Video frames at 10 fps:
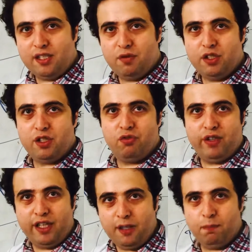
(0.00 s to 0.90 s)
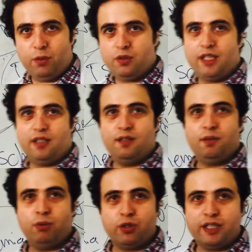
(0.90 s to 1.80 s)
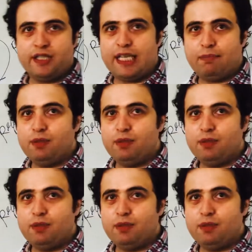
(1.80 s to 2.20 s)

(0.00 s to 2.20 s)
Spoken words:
which is very important in the board exam,